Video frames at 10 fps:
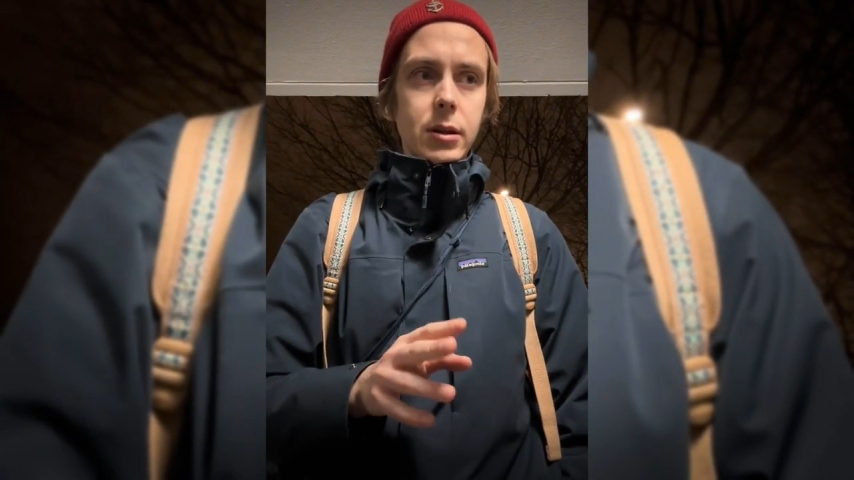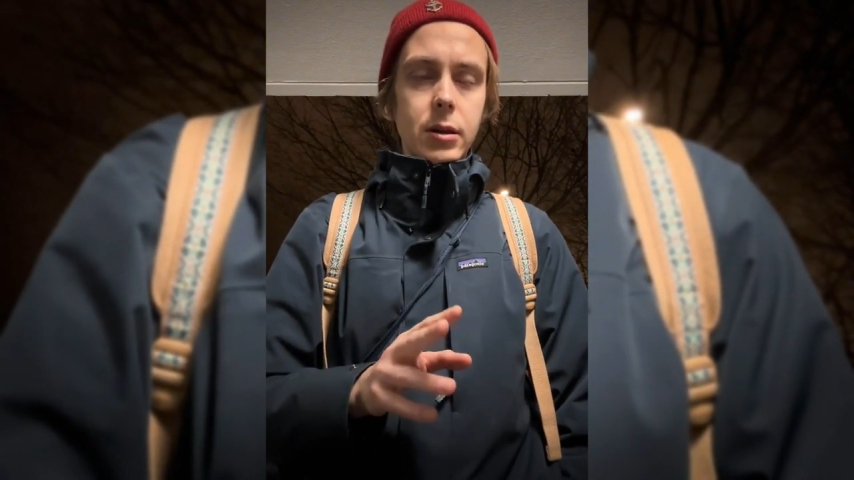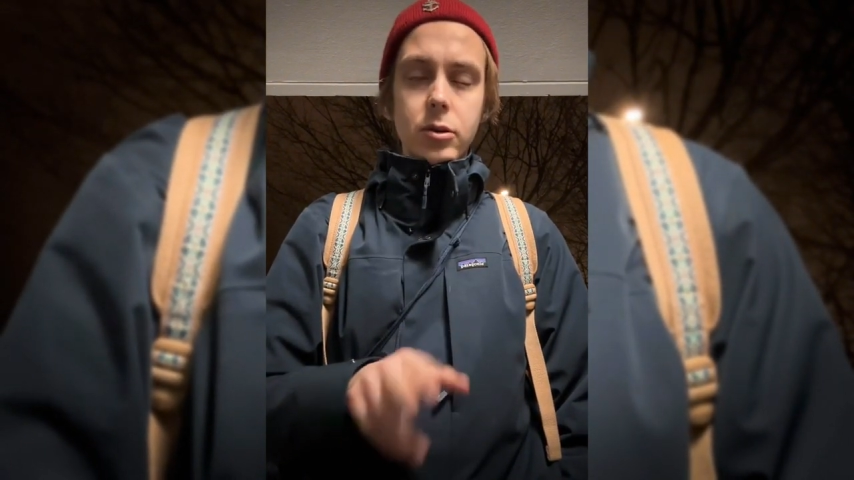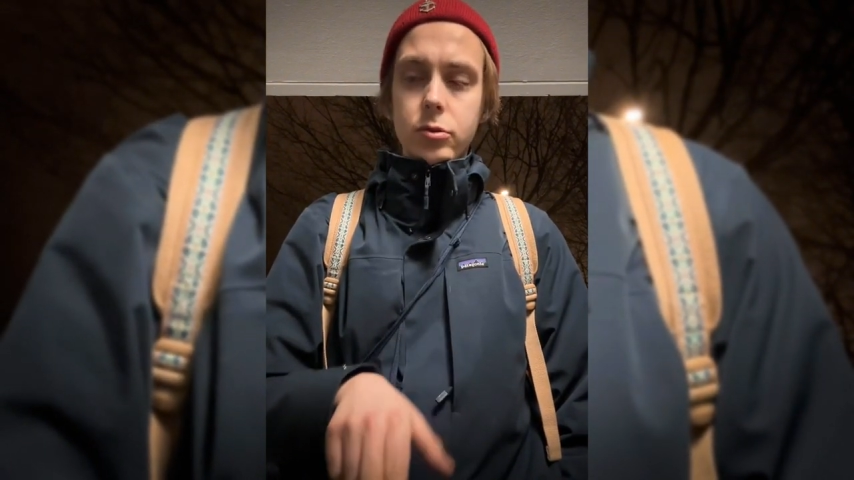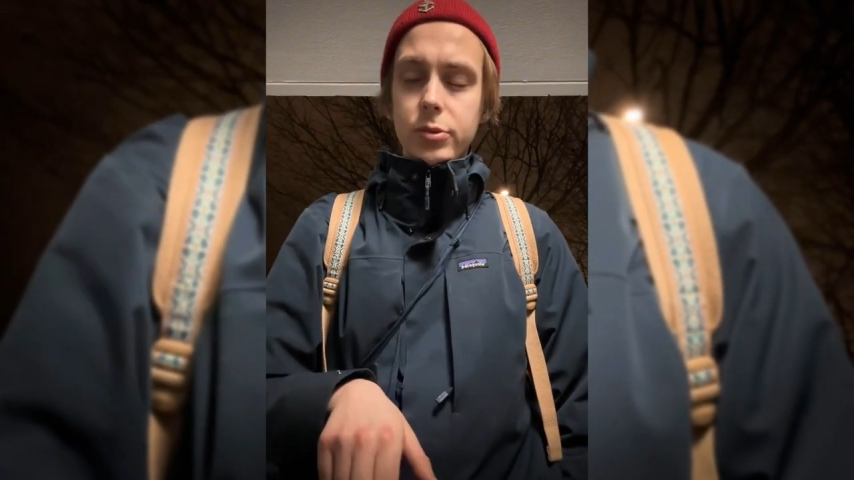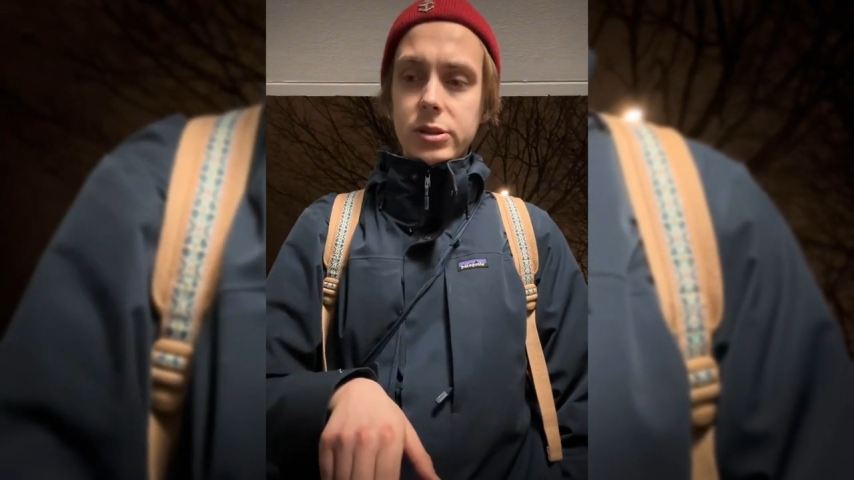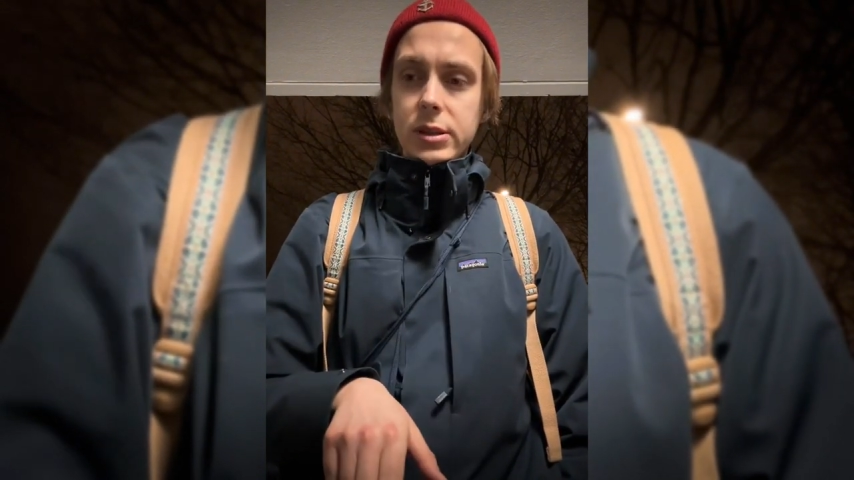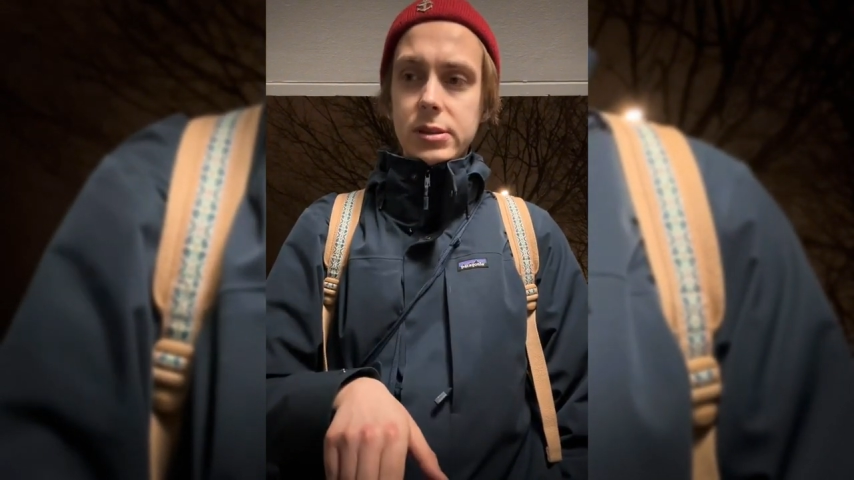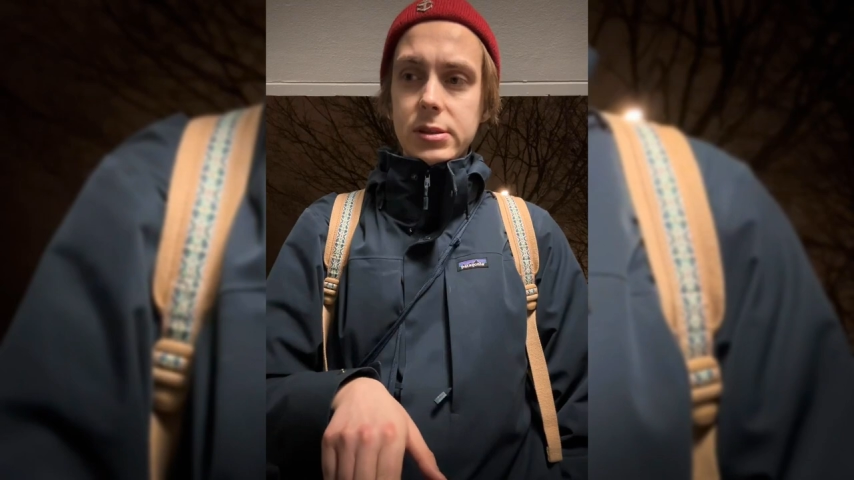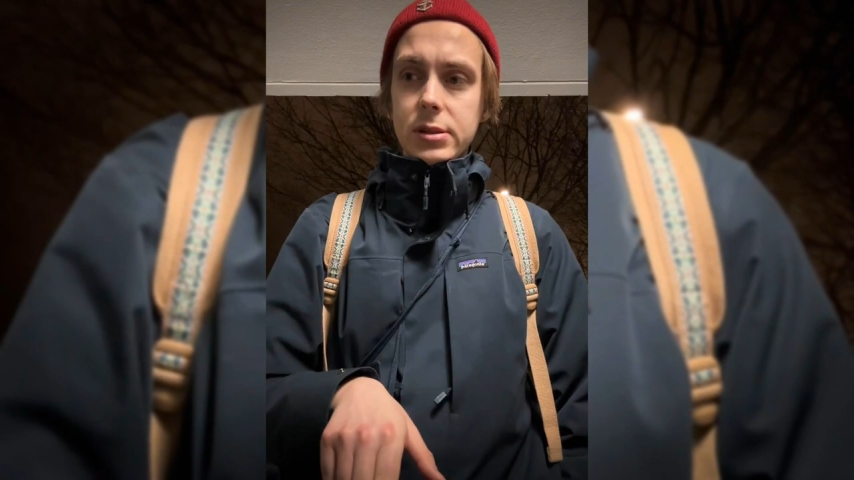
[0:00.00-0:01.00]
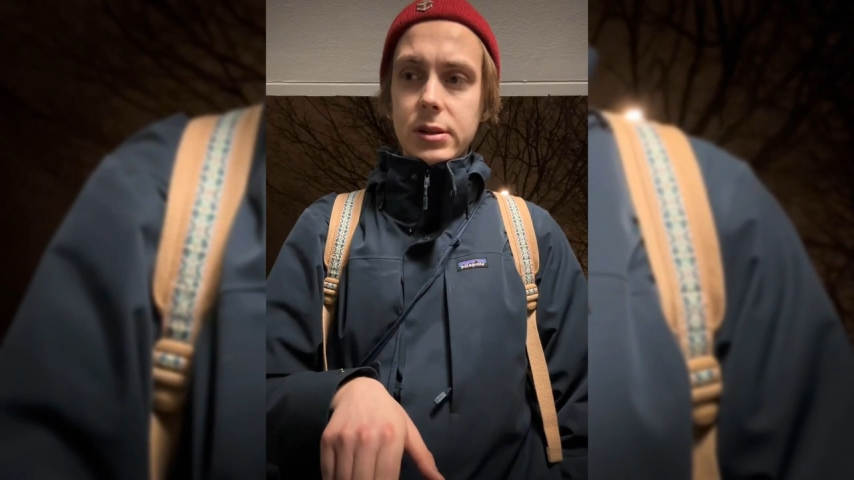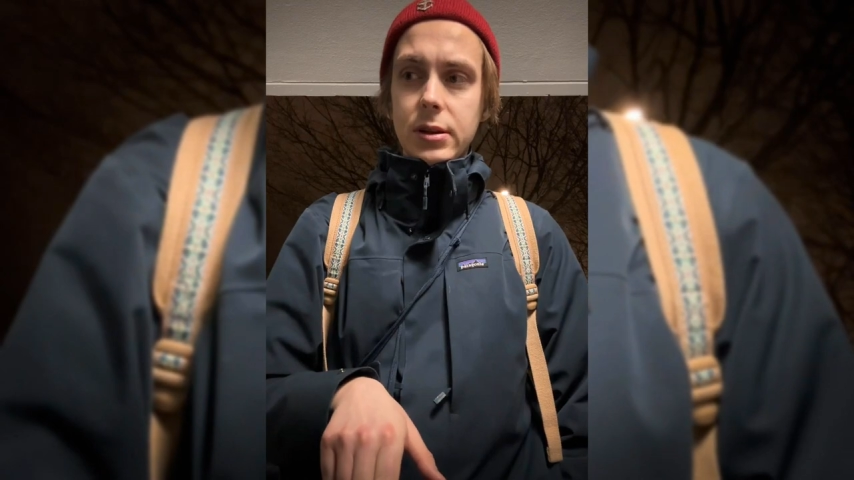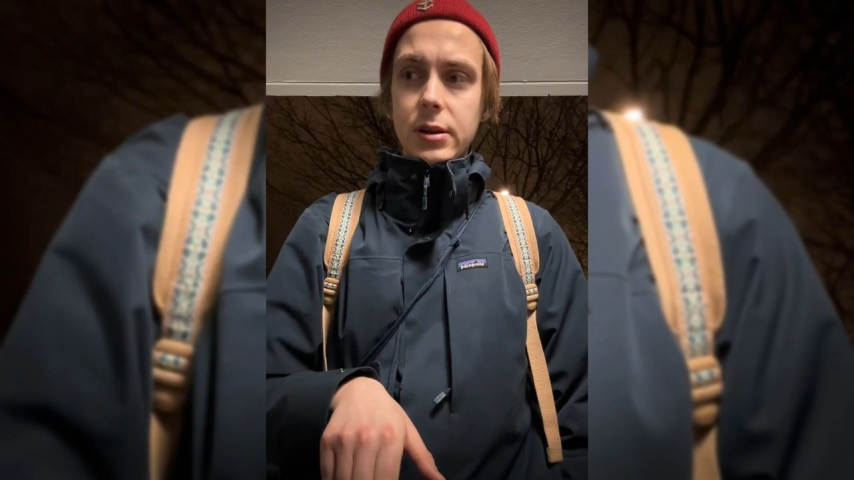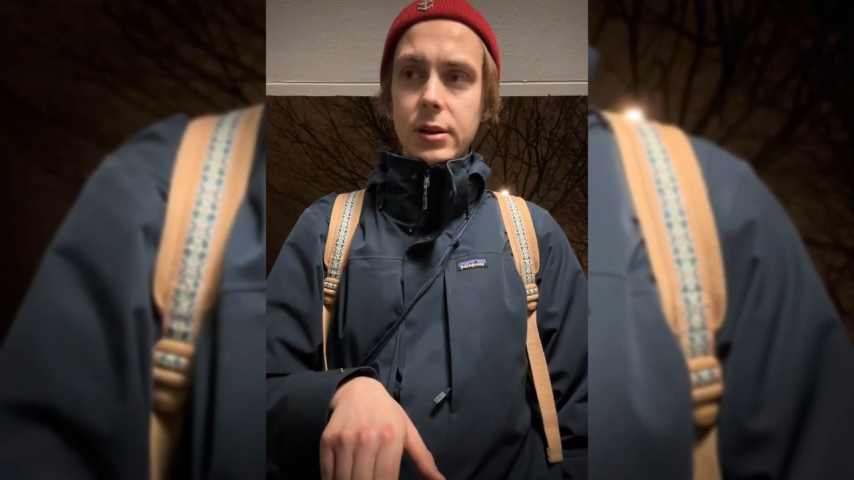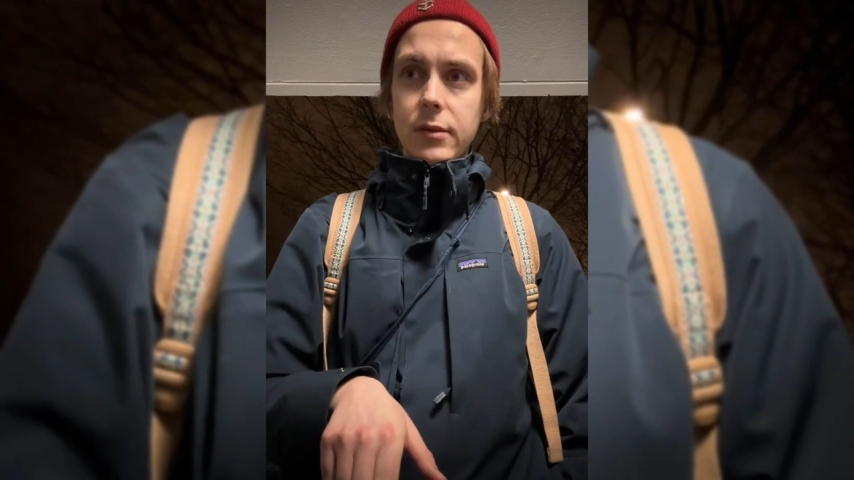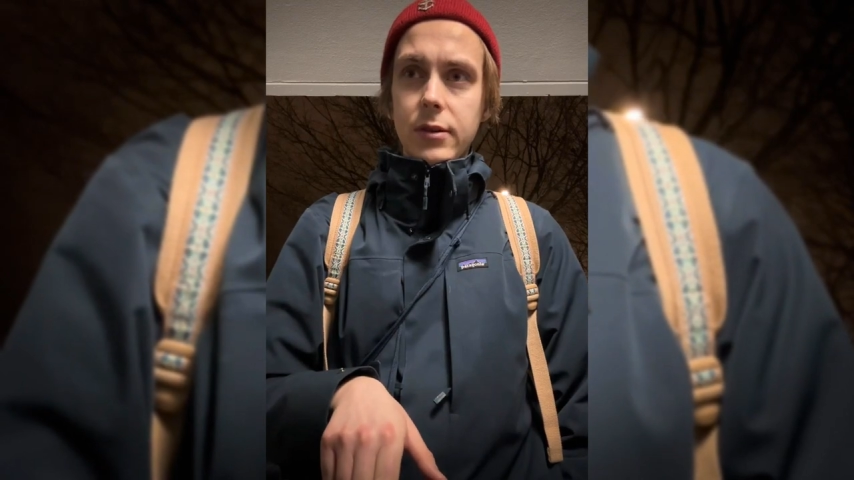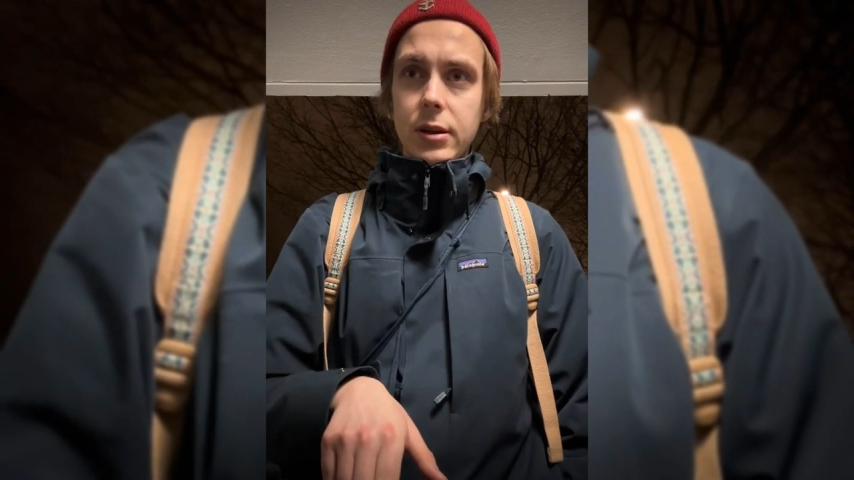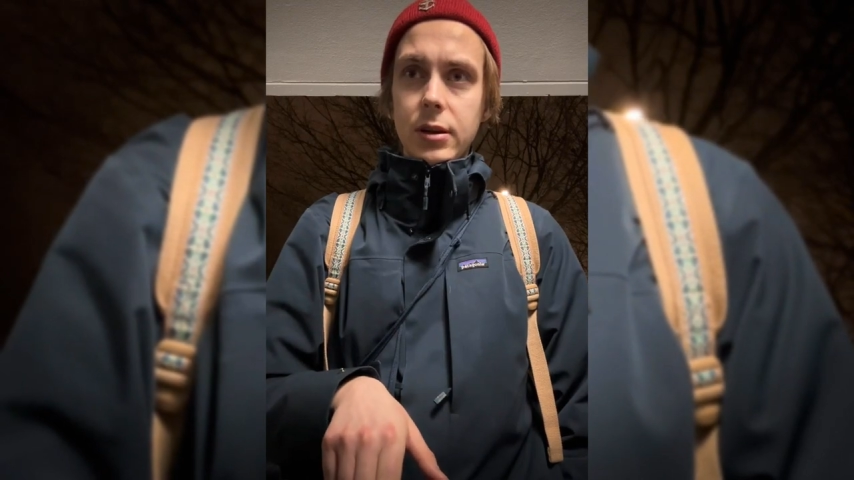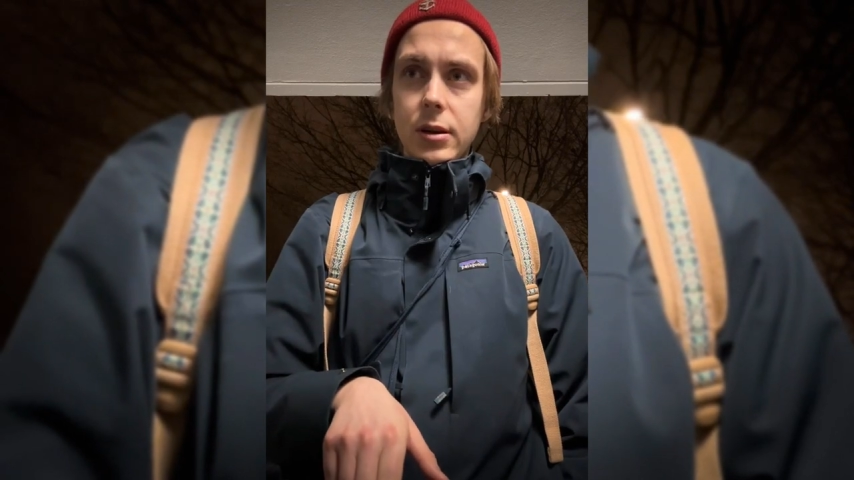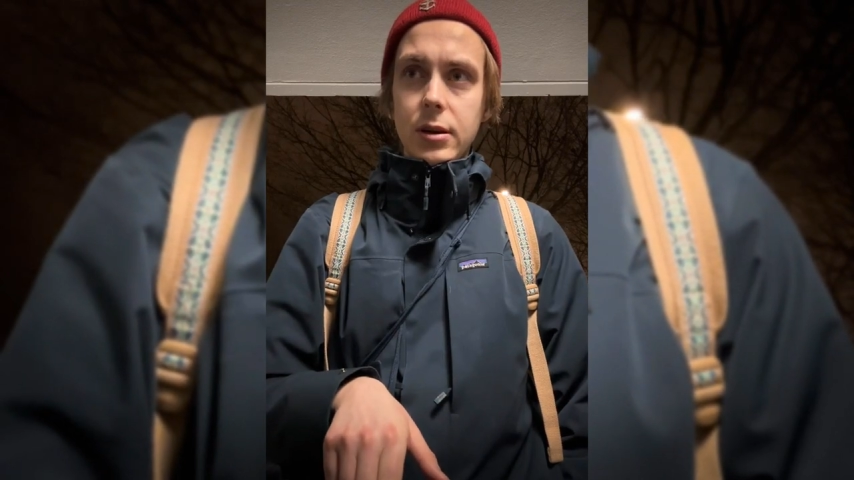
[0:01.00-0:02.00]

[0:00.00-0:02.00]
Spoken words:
the Cooper test in the evening.